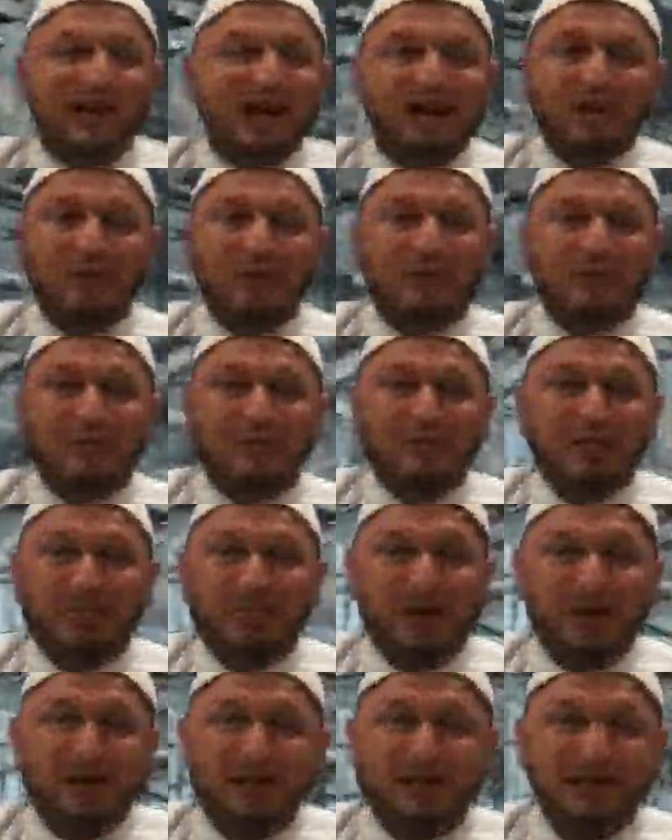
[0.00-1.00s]
I remember
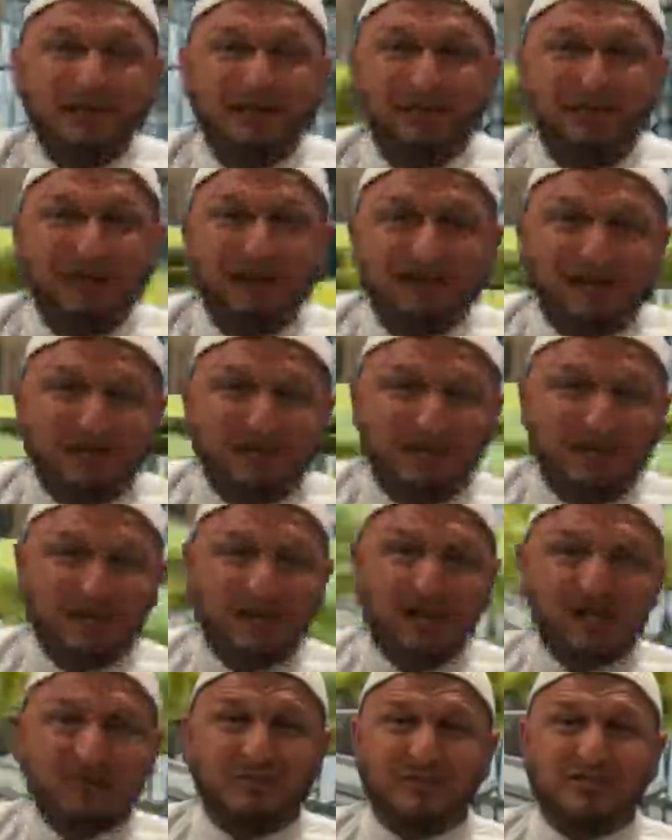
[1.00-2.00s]
somebody named by this
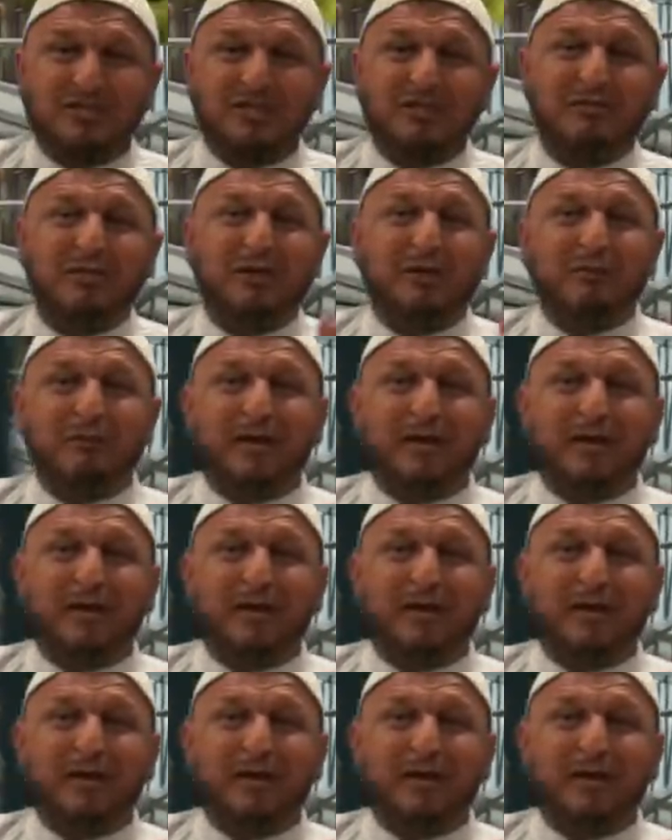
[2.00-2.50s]
anonymous email,